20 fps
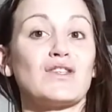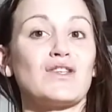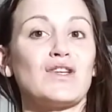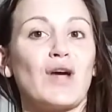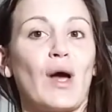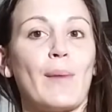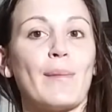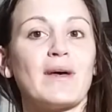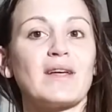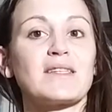and
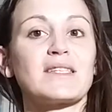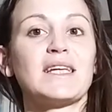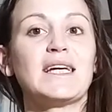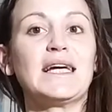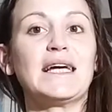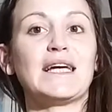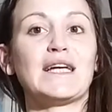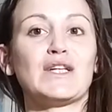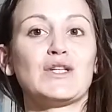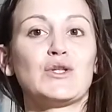niyamas
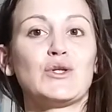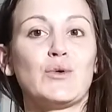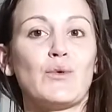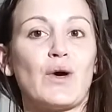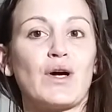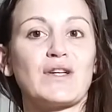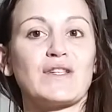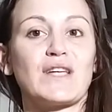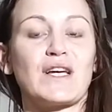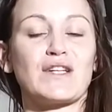into
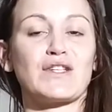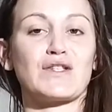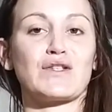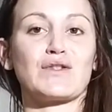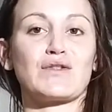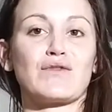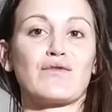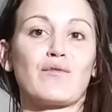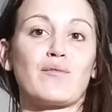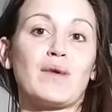our
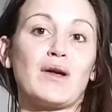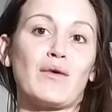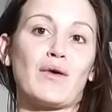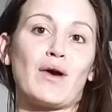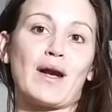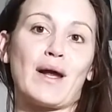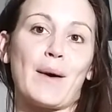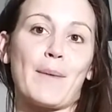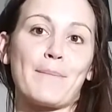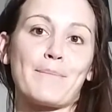sessions from here
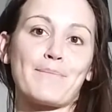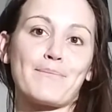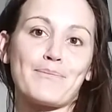on out.